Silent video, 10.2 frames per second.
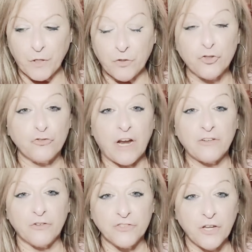distract
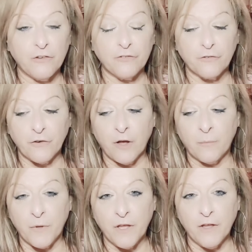ourselves
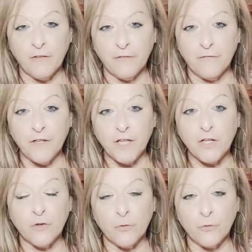from
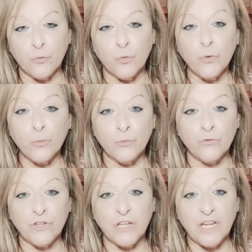feeling those
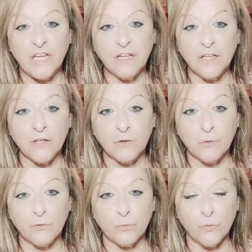wounds and healing
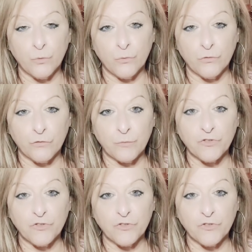those wounds from